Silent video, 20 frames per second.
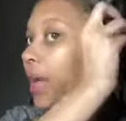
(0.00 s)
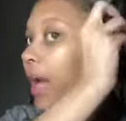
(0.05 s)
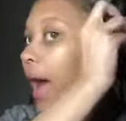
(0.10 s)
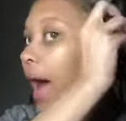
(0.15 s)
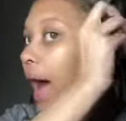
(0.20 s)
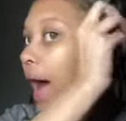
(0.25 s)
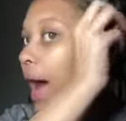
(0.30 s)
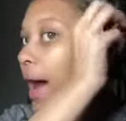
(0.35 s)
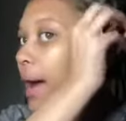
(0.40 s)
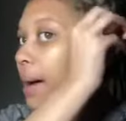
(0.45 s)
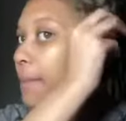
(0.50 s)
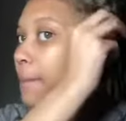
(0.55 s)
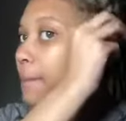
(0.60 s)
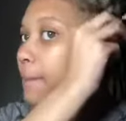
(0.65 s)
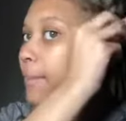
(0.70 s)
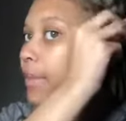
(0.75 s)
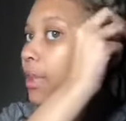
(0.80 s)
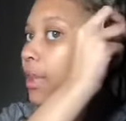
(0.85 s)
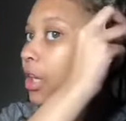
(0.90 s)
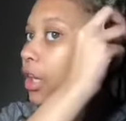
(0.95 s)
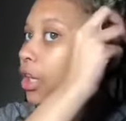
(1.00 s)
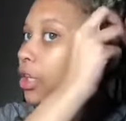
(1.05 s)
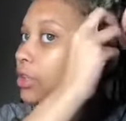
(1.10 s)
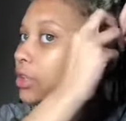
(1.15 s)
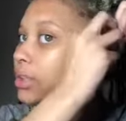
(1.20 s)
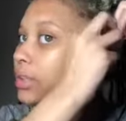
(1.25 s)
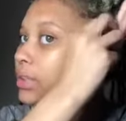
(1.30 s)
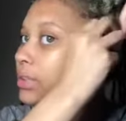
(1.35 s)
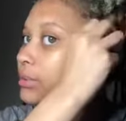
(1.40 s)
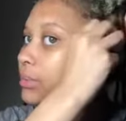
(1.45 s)
The girl
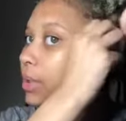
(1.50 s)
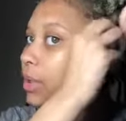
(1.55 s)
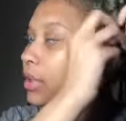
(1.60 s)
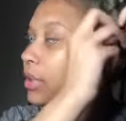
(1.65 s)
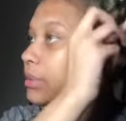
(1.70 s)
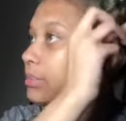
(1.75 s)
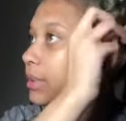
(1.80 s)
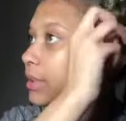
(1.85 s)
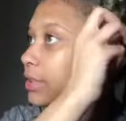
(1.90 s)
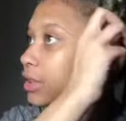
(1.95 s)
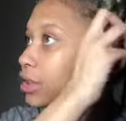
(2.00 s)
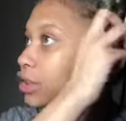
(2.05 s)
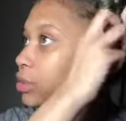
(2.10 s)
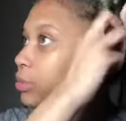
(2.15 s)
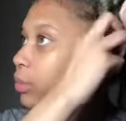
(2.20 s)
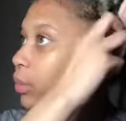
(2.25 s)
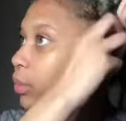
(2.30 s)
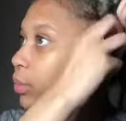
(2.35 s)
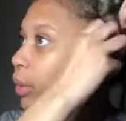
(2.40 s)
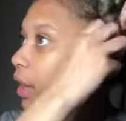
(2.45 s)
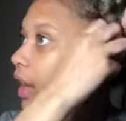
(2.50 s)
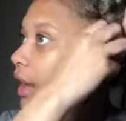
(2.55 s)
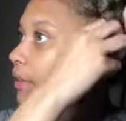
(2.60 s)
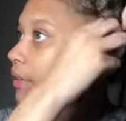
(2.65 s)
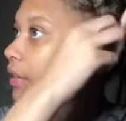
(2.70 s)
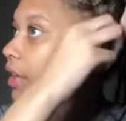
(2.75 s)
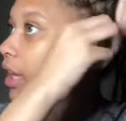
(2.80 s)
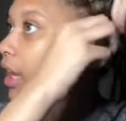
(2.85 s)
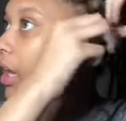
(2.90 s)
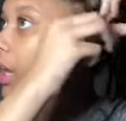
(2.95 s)
sends me all these messages. We're having
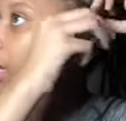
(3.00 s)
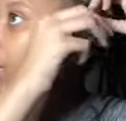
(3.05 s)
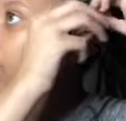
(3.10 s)
a good